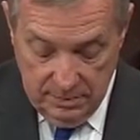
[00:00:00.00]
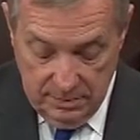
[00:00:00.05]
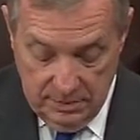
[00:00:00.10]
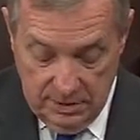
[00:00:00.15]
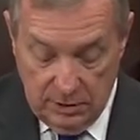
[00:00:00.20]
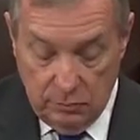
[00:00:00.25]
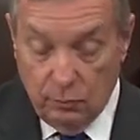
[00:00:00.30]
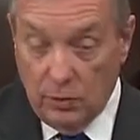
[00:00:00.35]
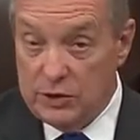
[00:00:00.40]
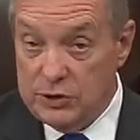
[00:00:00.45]

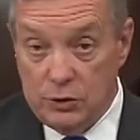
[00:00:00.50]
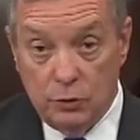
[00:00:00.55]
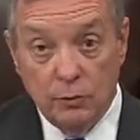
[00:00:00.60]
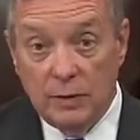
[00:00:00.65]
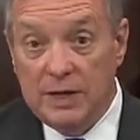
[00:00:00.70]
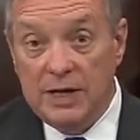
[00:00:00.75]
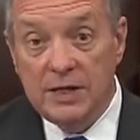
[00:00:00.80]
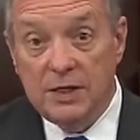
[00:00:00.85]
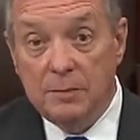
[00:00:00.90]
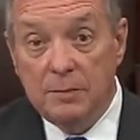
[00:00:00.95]
It wasn't
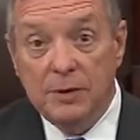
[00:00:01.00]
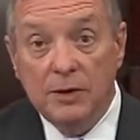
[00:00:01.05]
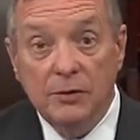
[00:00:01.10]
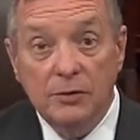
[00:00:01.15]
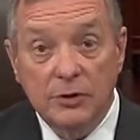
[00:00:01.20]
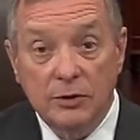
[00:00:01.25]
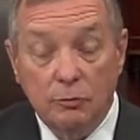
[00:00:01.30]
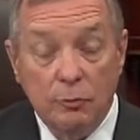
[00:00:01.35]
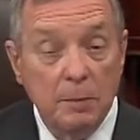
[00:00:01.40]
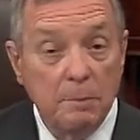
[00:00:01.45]
really the
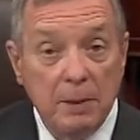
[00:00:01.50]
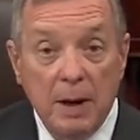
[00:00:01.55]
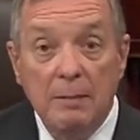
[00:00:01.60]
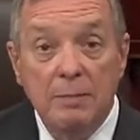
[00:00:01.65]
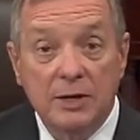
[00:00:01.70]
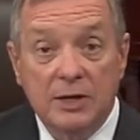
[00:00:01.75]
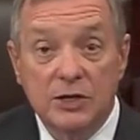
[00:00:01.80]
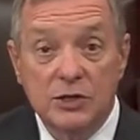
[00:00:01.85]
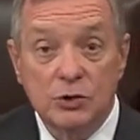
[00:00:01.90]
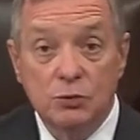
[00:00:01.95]
bill that
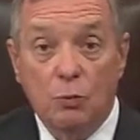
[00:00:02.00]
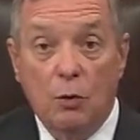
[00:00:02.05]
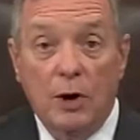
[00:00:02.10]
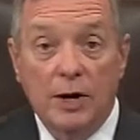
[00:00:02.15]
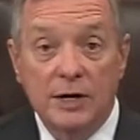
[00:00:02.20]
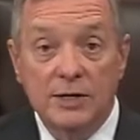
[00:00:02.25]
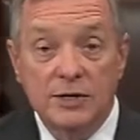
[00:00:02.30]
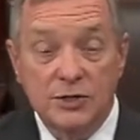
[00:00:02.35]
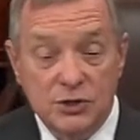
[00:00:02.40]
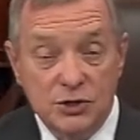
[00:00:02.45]
Republicans
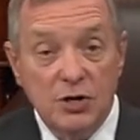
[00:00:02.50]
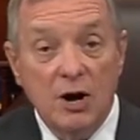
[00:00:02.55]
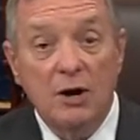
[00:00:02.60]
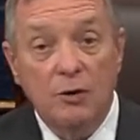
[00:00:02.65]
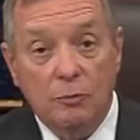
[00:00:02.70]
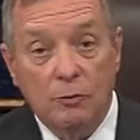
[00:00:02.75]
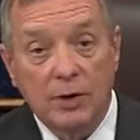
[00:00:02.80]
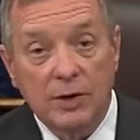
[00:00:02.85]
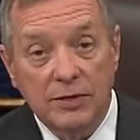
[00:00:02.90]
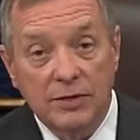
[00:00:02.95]
wanted to
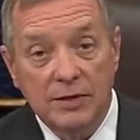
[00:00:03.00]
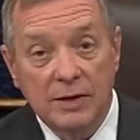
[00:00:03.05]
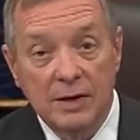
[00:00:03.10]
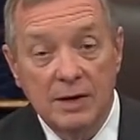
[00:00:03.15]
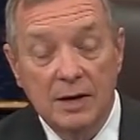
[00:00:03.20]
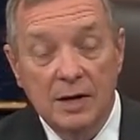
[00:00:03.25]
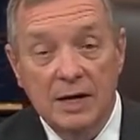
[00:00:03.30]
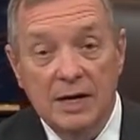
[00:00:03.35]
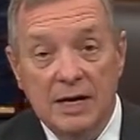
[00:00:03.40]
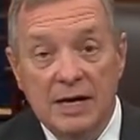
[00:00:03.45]
start with.
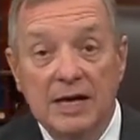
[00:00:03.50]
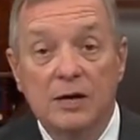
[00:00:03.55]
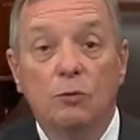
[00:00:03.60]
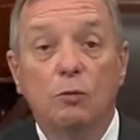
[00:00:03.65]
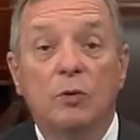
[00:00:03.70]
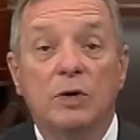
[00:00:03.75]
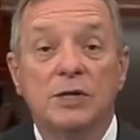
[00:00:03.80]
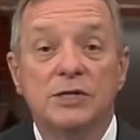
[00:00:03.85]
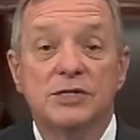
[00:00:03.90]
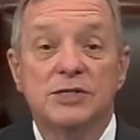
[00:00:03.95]
It
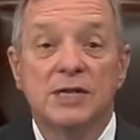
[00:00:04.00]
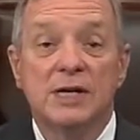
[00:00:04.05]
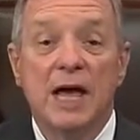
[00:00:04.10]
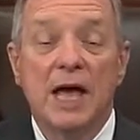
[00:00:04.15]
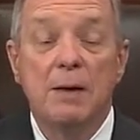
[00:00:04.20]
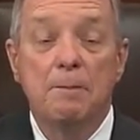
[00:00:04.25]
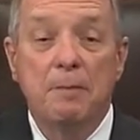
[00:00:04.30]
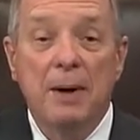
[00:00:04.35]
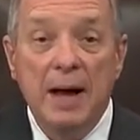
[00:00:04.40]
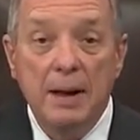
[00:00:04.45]
was
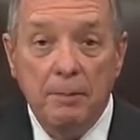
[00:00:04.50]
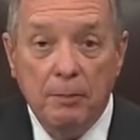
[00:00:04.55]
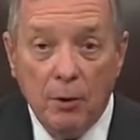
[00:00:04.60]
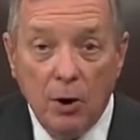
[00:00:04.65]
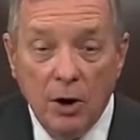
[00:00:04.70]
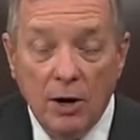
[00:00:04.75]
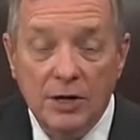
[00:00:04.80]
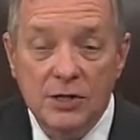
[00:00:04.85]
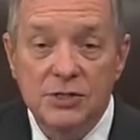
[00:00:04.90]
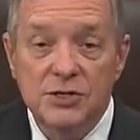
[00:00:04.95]
a
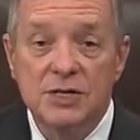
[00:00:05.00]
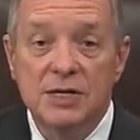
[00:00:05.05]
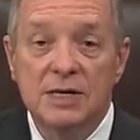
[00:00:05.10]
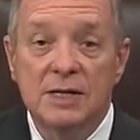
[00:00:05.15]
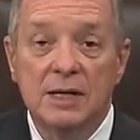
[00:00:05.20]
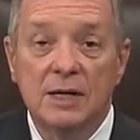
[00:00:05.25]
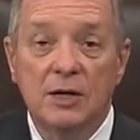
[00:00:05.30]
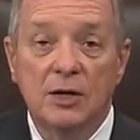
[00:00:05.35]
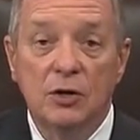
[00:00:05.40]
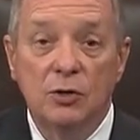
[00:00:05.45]

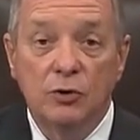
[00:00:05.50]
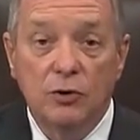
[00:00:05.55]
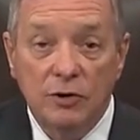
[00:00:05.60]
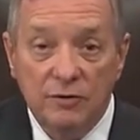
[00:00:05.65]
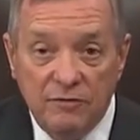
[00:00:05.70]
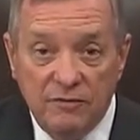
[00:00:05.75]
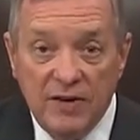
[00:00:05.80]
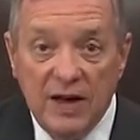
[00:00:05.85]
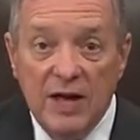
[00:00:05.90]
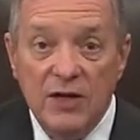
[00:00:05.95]
bipartisan,
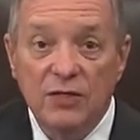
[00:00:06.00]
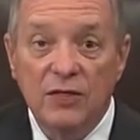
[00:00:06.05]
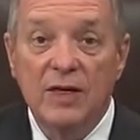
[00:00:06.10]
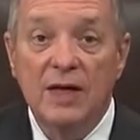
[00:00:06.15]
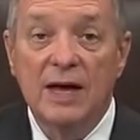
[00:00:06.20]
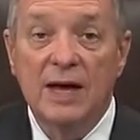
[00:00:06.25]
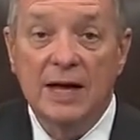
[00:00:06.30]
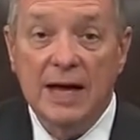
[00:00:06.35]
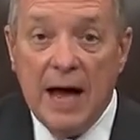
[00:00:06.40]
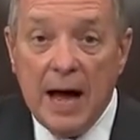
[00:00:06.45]
good
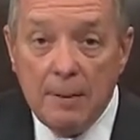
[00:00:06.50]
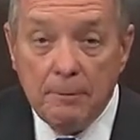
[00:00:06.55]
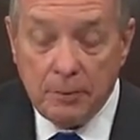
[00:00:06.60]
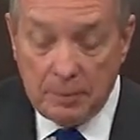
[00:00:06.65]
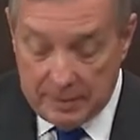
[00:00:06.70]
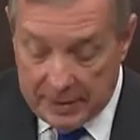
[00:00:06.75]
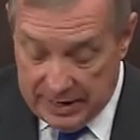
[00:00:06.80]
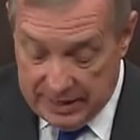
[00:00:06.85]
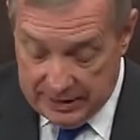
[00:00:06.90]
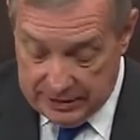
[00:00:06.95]
faith
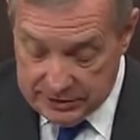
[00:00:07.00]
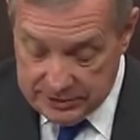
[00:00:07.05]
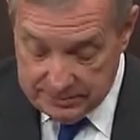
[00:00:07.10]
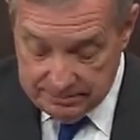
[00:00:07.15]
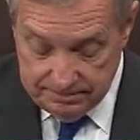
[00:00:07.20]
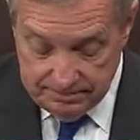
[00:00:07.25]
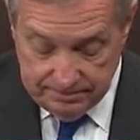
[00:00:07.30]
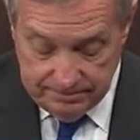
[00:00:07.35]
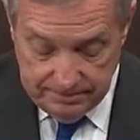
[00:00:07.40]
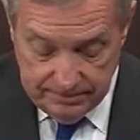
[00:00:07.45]
compromise.
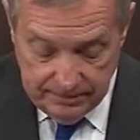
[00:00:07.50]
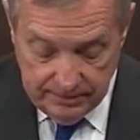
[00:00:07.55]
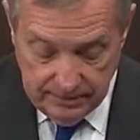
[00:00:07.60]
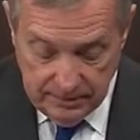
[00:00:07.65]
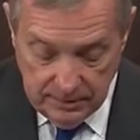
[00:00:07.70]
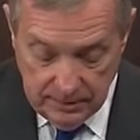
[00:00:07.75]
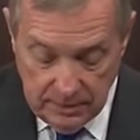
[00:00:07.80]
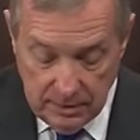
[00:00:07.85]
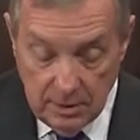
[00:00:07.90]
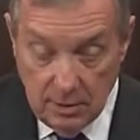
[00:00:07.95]

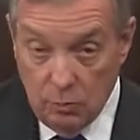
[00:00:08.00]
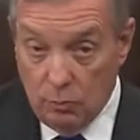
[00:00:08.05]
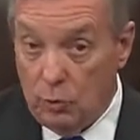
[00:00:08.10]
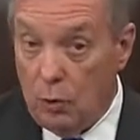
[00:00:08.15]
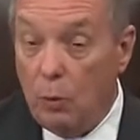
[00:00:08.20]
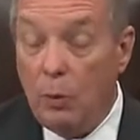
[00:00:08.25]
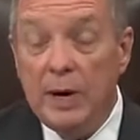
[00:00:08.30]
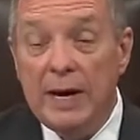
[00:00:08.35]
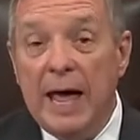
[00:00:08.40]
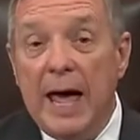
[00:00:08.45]

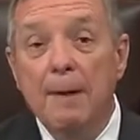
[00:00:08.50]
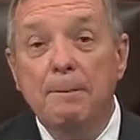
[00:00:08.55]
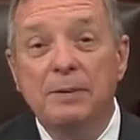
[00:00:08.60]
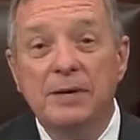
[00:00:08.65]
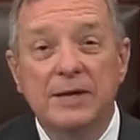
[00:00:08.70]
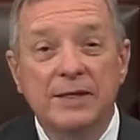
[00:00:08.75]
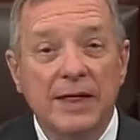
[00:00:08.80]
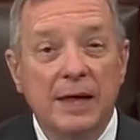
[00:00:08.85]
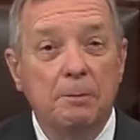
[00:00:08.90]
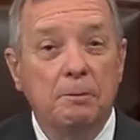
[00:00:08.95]
Well, what
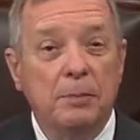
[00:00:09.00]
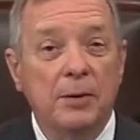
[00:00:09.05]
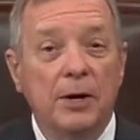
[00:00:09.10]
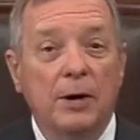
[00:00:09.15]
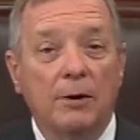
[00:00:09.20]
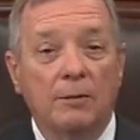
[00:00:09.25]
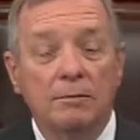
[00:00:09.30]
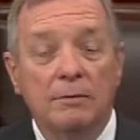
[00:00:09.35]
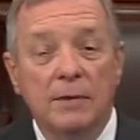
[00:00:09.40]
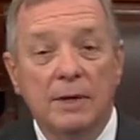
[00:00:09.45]
happened to that
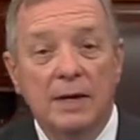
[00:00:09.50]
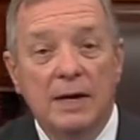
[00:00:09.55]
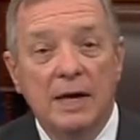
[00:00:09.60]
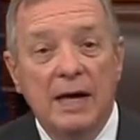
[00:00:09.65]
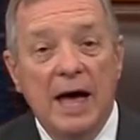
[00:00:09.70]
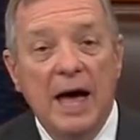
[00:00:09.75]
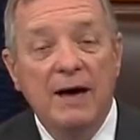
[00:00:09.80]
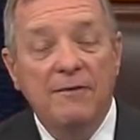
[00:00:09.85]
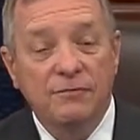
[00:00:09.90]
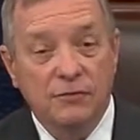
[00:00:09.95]
bill
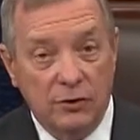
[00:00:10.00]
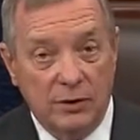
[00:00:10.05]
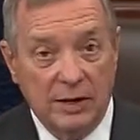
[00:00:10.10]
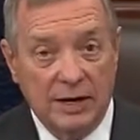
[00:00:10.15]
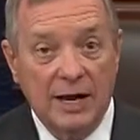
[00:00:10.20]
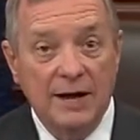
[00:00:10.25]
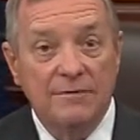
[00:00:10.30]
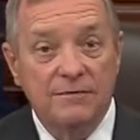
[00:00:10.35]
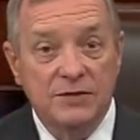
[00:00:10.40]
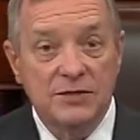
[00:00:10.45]
after it
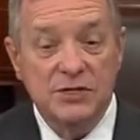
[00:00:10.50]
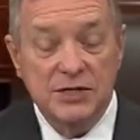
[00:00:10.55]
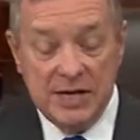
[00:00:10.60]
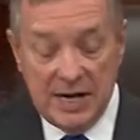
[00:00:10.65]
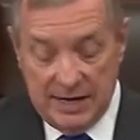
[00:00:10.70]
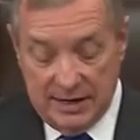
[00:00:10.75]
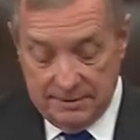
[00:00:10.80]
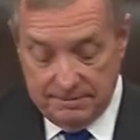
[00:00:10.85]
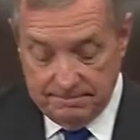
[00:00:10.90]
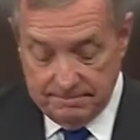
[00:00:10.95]
left the
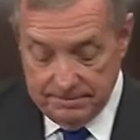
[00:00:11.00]
Senate?